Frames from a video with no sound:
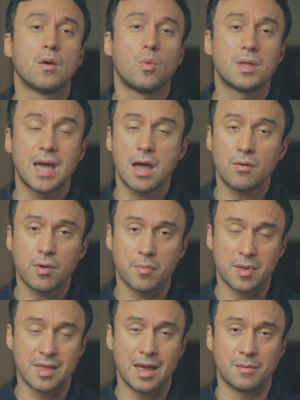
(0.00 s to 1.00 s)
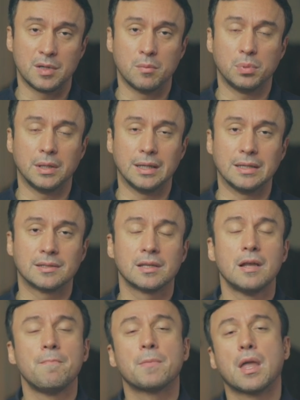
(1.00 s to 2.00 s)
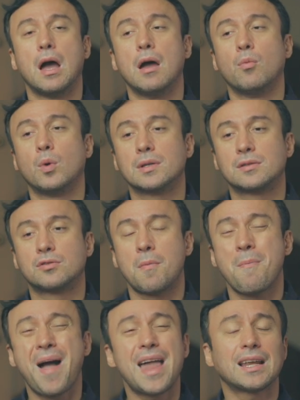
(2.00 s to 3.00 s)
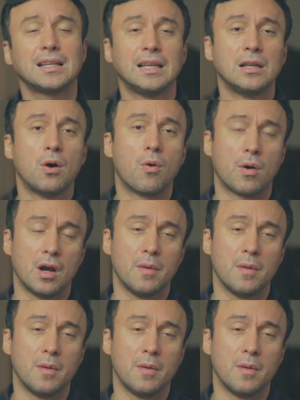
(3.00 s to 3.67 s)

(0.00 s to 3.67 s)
without a rubber dam in place was dramatically lower.